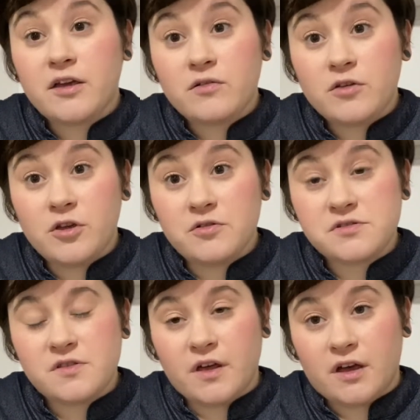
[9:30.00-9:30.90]

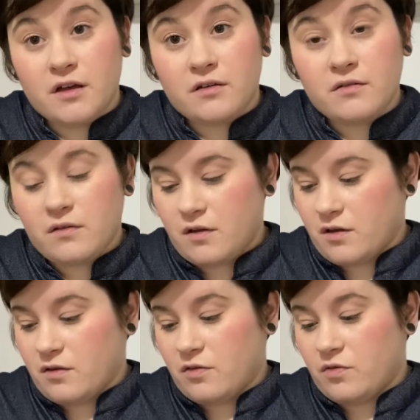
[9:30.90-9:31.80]
use the
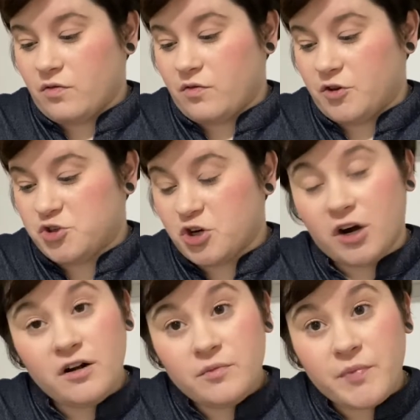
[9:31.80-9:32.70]

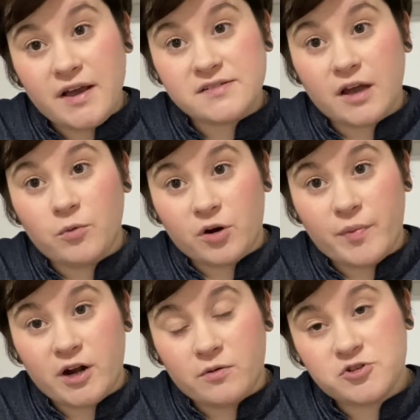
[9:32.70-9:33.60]
chart because I work
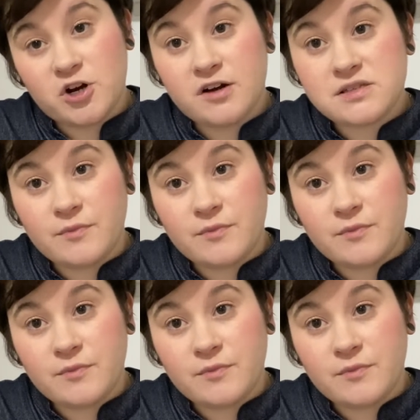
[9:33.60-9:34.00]
better with charts.